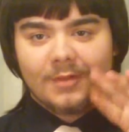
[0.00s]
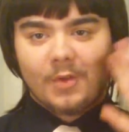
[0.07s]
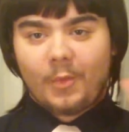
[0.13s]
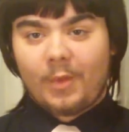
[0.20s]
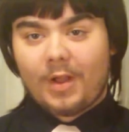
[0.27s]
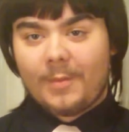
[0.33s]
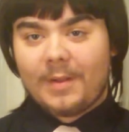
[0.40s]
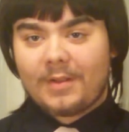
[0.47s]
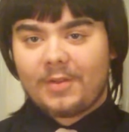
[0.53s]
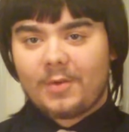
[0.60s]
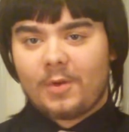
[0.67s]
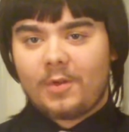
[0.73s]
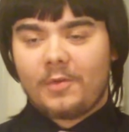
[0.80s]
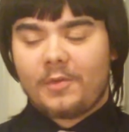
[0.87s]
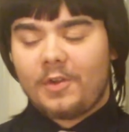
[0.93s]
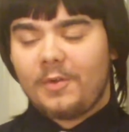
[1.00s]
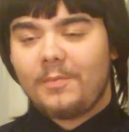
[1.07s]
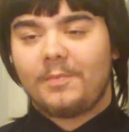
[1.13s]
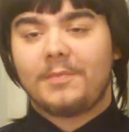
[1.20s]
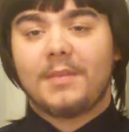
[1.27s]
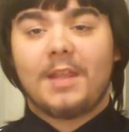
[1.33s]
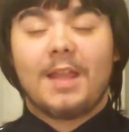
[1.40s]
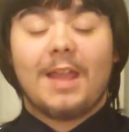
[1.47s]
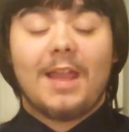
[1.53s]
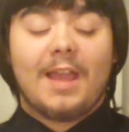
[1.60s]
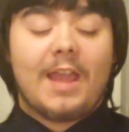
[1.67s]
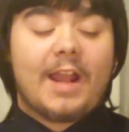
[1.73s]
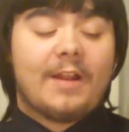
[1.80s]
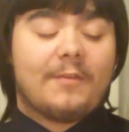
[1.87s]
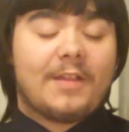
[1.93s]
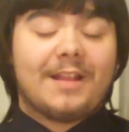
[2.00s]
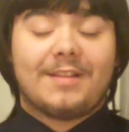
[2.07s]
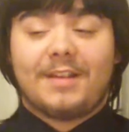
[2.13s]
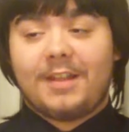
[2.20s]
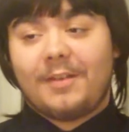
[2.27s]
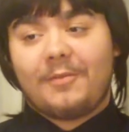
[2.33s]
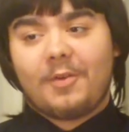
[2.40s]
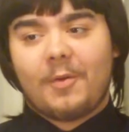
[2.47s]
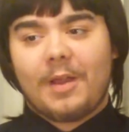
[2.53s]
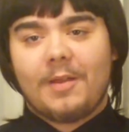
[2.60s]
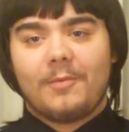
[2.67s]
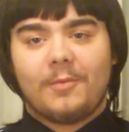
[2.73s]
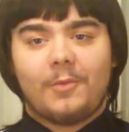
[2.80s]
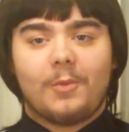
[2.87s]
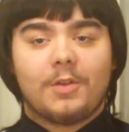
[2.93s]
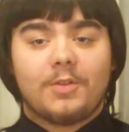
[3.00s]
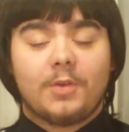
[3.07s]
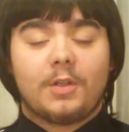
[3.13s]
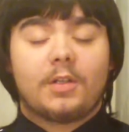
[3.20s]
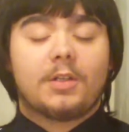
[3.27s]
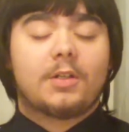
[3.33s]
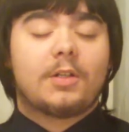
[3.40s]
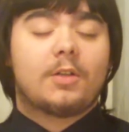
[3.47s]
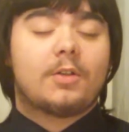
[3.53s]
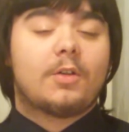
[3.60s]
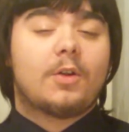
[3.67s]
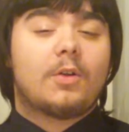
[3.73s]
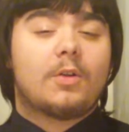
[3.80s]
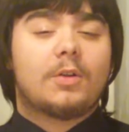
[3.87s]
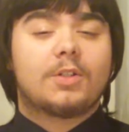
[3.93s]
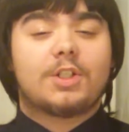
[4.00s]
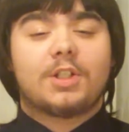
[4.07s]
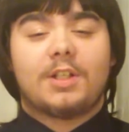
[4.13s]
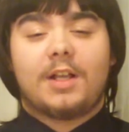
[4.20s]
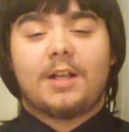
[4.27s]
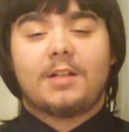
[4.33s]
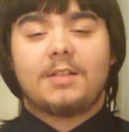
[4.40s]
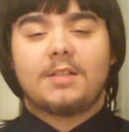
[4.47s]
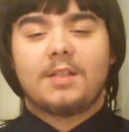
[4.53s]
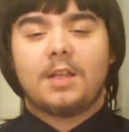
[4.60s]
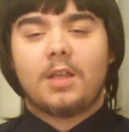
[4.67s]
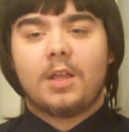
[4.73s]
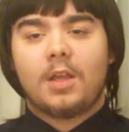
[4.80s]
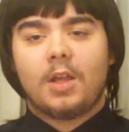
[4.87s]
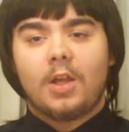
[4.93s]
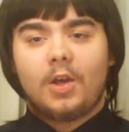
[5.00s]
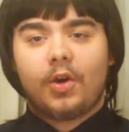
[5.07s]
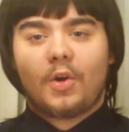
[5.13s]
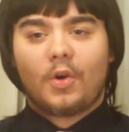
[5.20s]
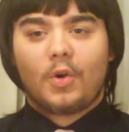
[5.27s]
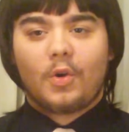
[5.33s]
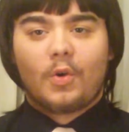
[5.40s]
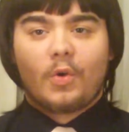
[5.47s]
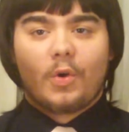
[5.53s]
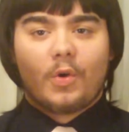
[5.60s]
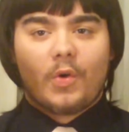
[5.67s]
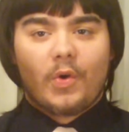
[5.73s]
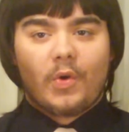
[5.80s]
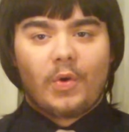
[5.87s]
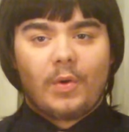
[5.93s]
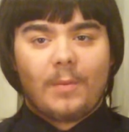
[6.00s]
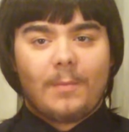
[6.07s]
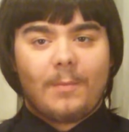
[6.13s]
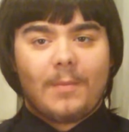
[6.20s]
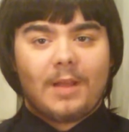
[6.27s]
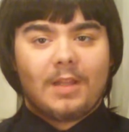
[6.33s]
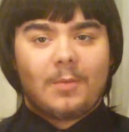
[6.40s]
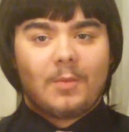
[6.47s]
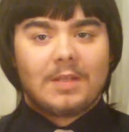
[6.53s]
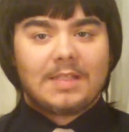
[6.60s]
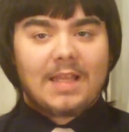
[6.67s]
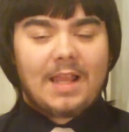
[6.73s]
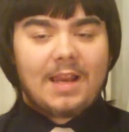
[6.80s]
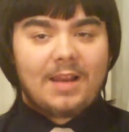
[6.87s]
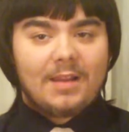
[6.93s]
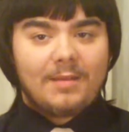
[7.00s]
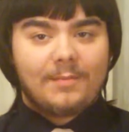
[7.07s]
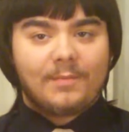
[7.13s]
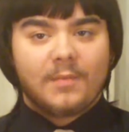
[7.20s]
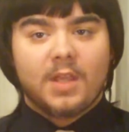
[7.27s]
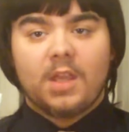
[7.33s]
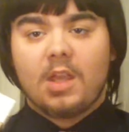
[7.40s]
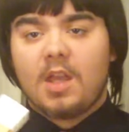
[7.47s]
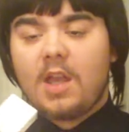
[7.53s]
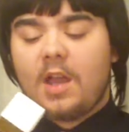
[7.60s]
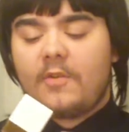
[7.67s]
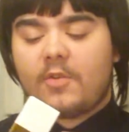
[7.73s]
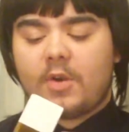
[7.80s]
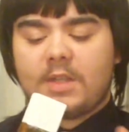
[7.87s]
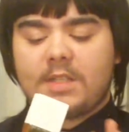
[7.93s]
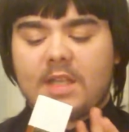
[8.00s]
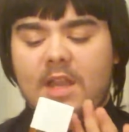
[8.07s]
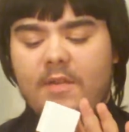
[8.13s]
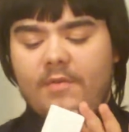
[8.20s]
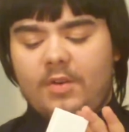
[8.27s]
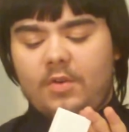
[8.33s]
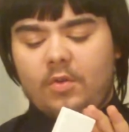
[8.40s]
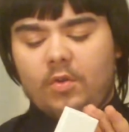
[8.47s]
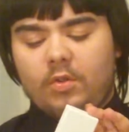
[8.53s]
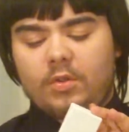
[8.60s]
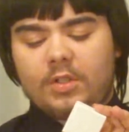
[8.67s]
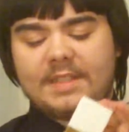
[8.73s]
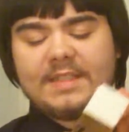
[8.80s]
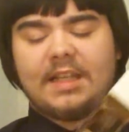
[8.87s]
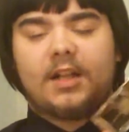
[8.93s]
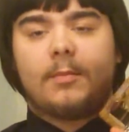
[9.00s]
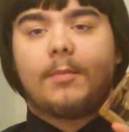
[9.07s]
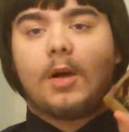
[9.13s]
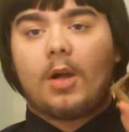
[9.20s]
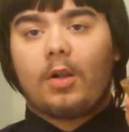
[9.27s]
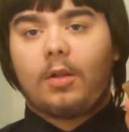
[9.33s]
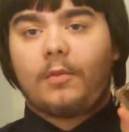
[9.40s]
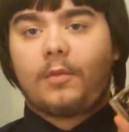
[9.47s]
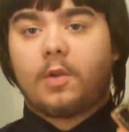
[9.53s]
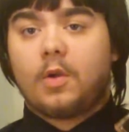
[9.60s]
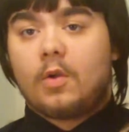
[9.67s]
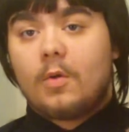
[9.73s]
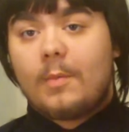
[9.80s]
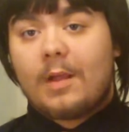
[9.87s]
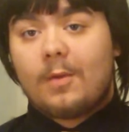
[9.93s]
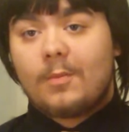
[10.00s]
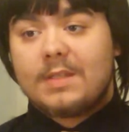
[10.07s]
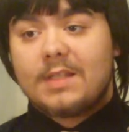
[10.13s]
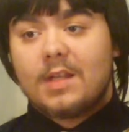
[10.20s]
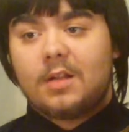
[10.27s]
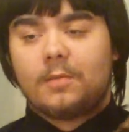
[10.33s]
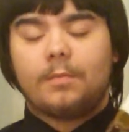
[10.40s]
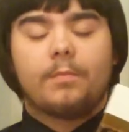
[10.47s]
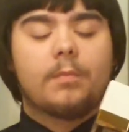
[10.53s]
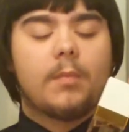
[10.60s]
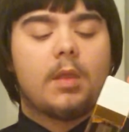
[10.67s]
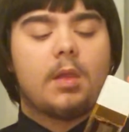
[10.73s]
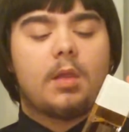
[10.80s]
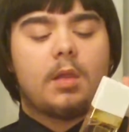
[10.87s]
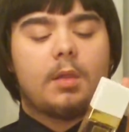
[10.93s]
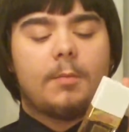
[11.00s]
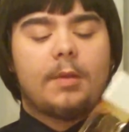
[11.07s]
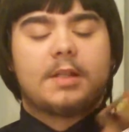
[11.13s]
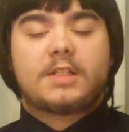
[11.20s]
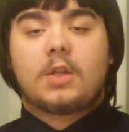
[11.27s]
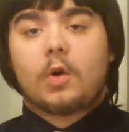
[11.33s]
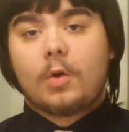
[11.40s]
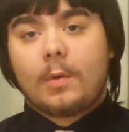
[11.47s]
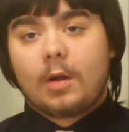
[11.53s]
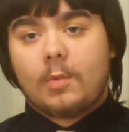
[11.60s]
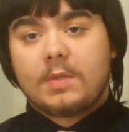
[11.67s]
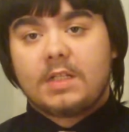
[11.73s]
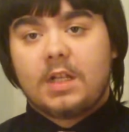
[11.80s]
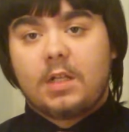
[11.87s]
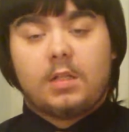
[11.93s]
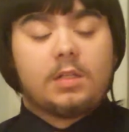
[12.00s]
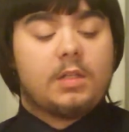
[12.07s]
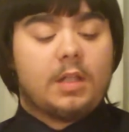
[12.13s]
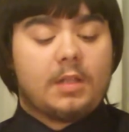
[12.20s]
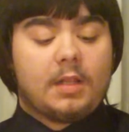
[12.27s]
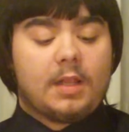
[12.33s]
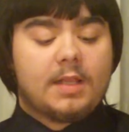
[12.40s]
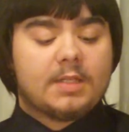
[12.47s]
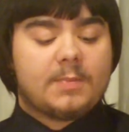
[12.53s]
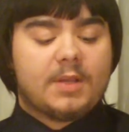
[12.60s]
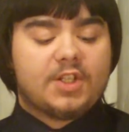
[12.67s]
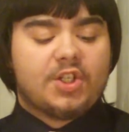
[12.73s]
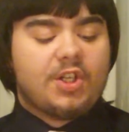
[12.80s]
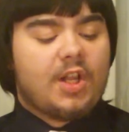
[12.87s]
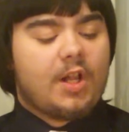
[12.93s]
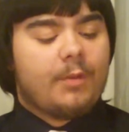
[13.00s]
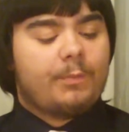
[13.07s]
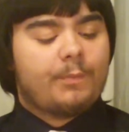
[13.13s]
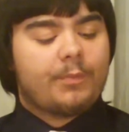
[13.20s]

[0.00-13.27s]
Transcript: Welcome back to the Royal Review. And if that didn't give it away, we're doing Coco Chanel's Coco Mademoiselle. Of course, I have an older style bottle of Coco Mademoiselle, but it's Coco Mademoiselle nonetheless by Chanel.